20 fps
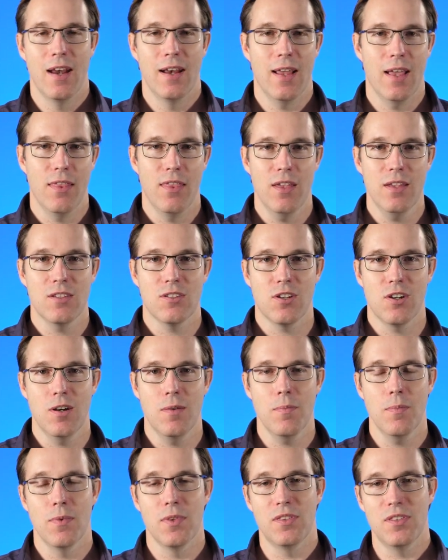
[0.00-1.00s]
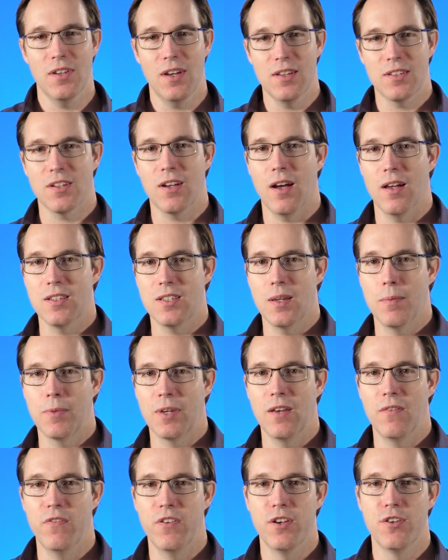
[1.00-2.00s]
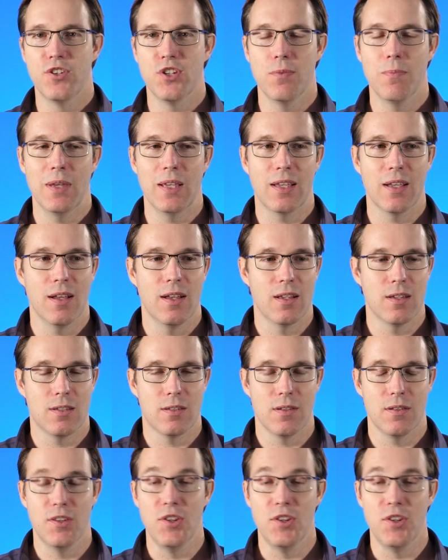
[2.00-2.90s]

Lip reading: Now this term does cause some confusion because